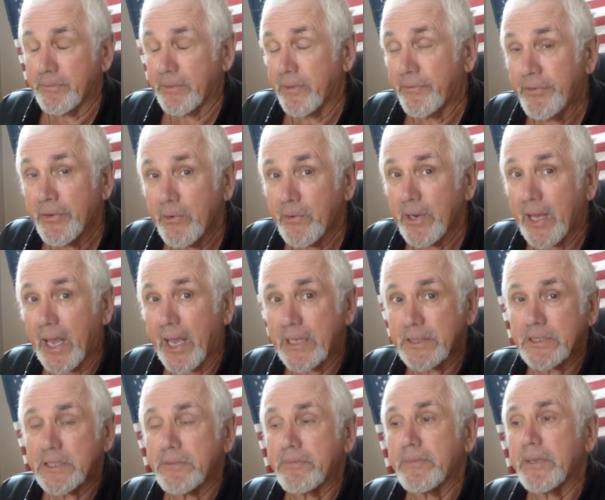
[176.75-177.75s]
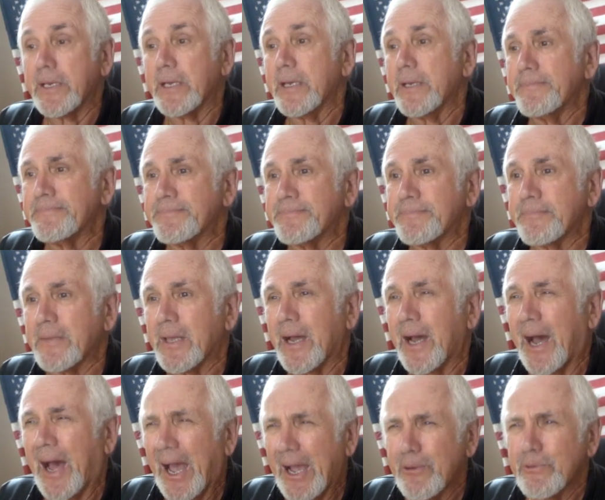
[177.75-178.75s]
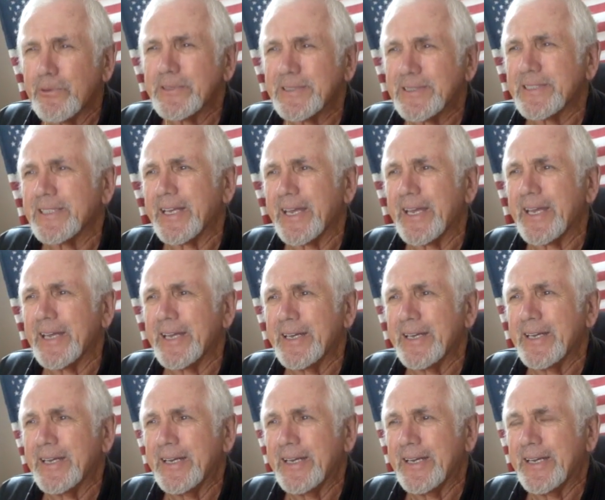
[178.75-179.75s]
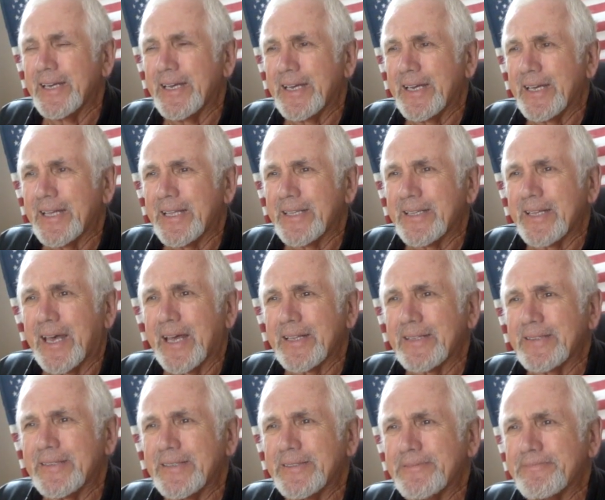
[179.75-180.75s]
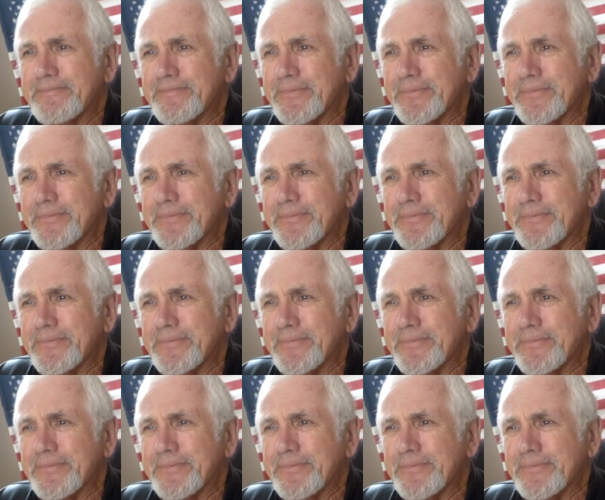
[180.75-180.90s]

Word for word: But if you were to ask me, I would say that